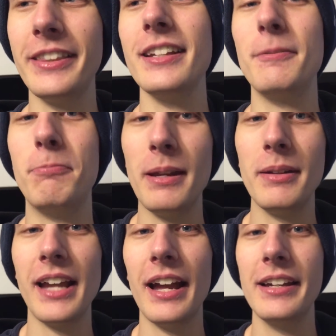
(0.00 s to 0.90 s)
with this
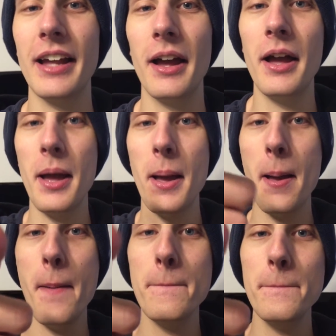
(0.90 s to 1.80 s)
BB gun?
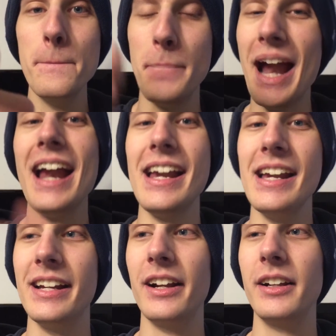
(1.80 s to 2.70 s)

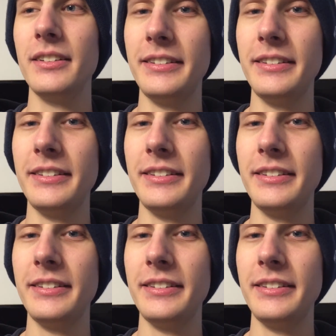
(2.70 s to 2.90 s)
Bang!